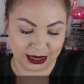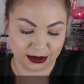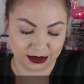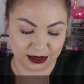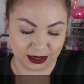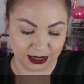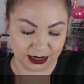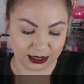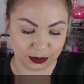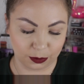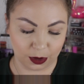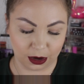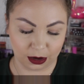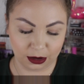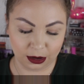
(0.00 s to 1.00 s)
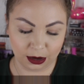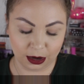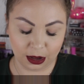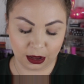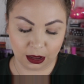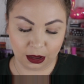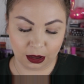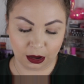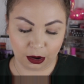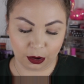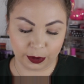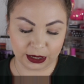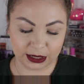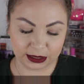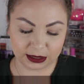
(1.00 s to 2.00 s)
into this one.
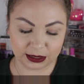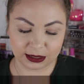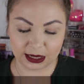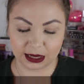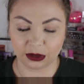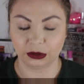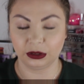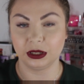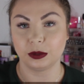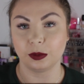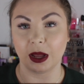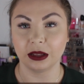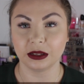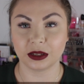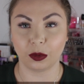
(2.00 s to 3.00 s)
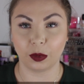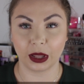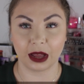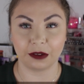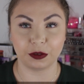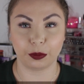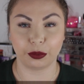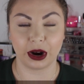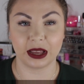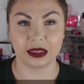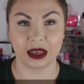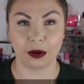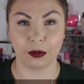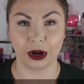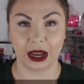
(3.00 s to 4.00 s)
Oh, and it's sealed as well, so we'll have to break
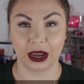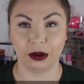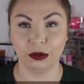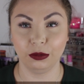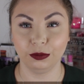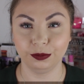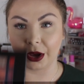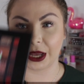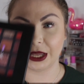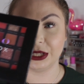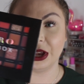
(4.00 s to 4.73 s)
that one out. Okay,